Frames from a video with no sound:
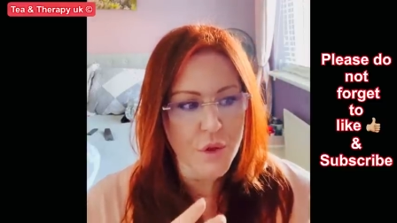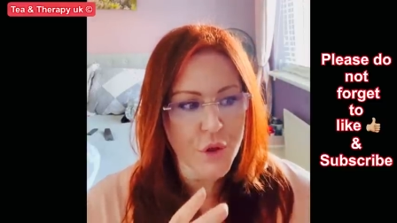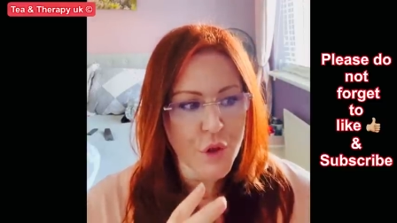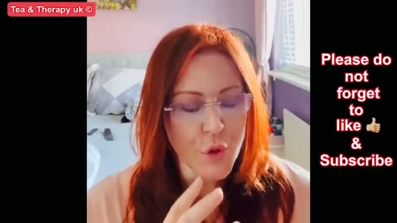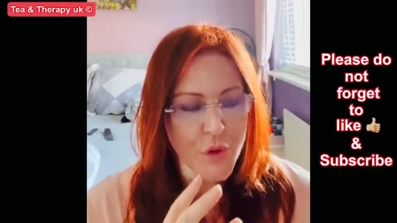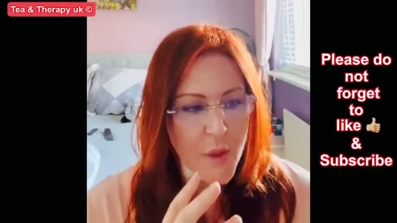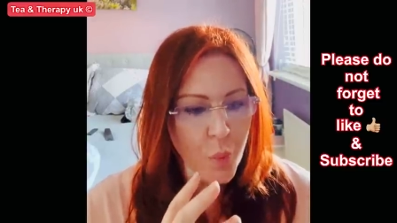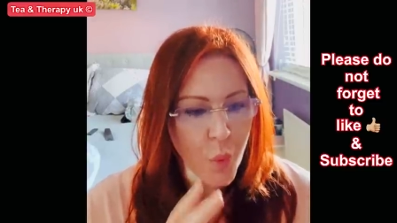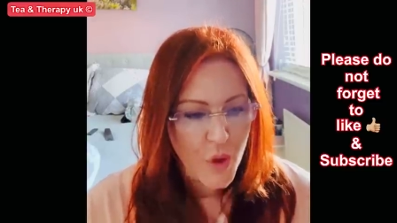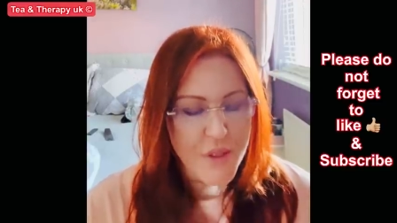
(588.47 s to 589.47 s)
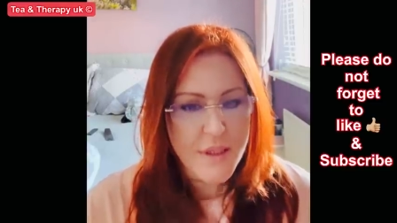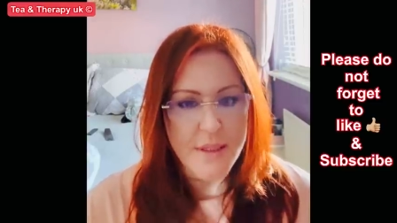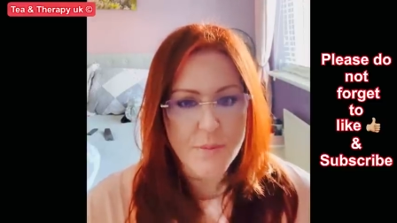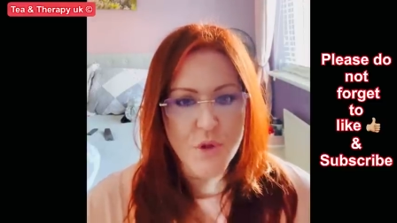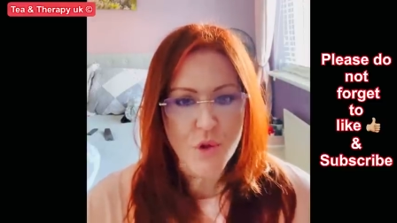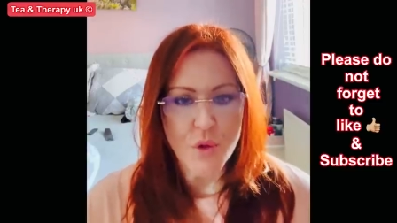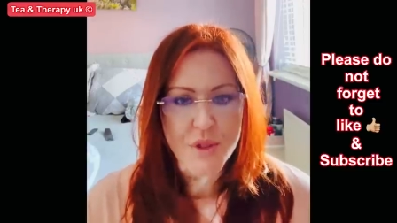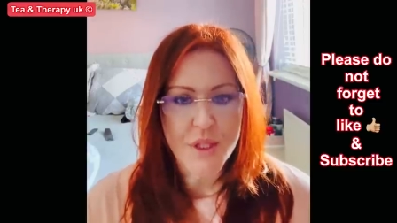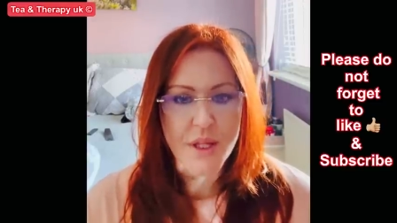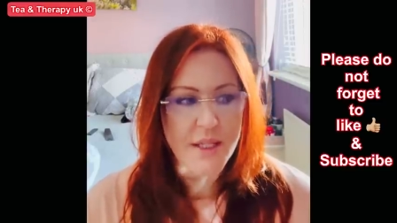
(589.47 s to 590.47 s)
you there wasn't some
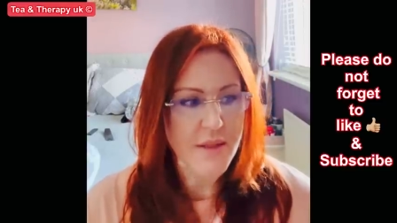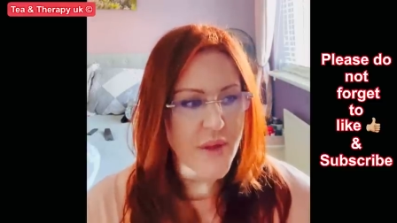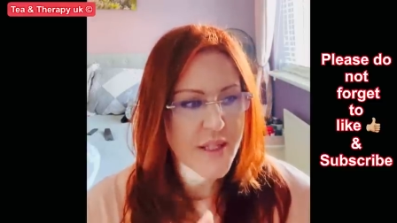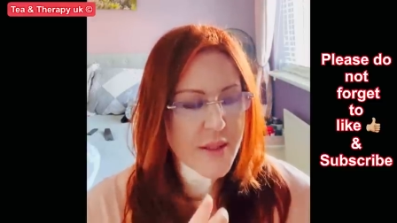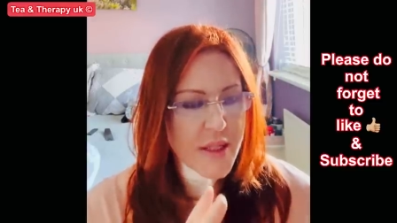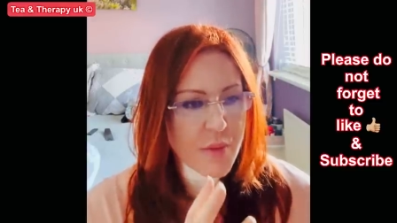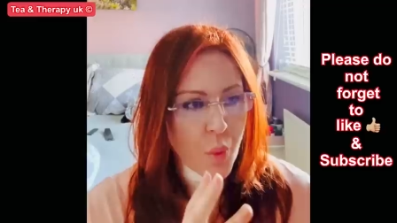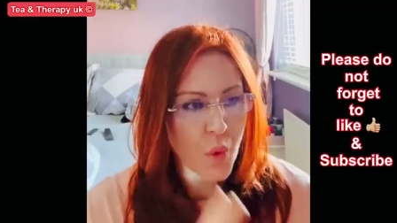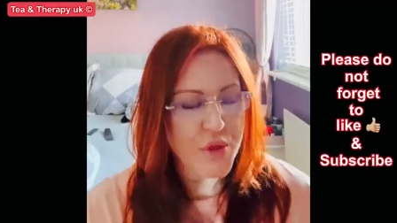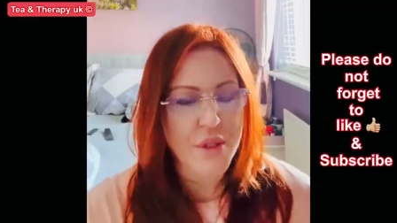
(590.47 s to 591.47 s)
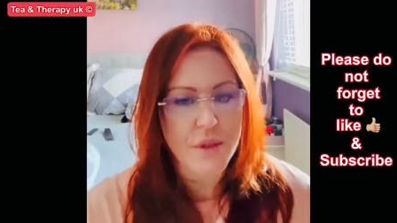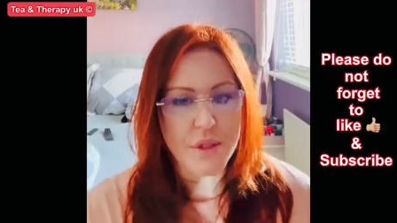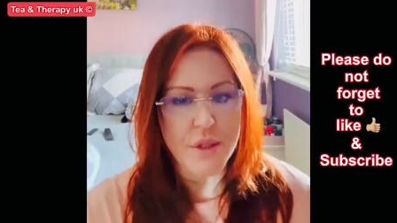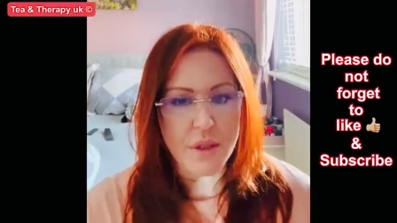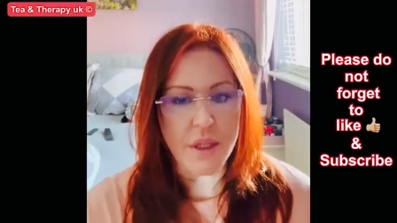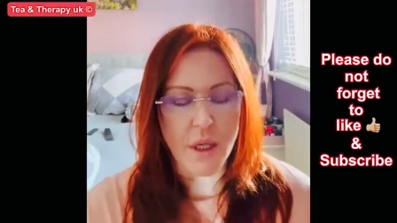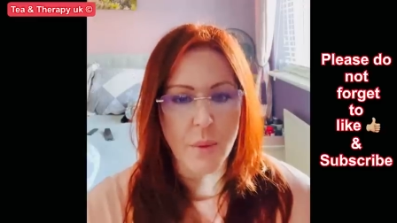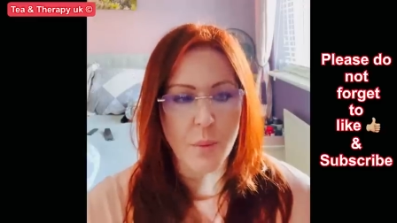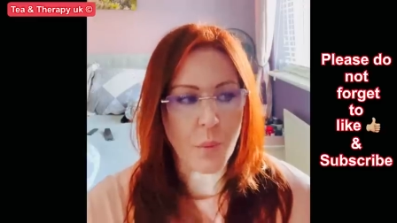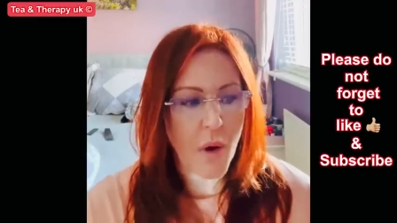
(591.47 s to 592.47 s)
truth to this, if this, this wasn't, you
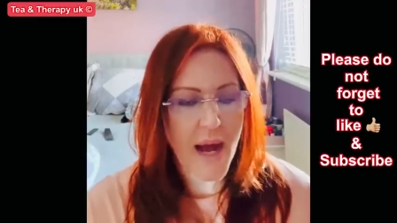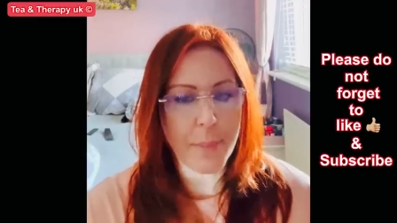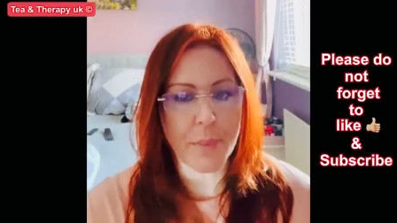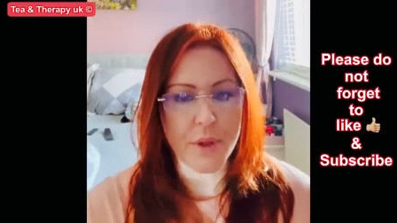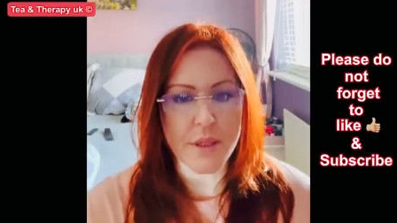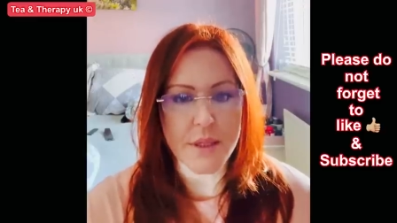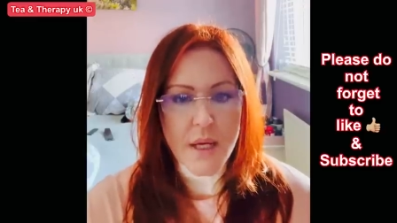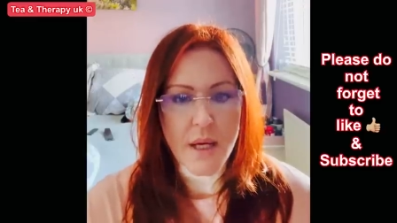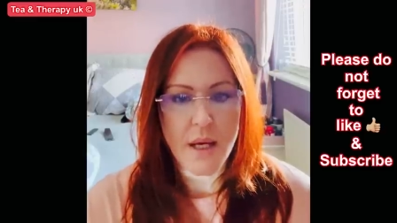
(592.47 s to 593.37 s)
know, what happened?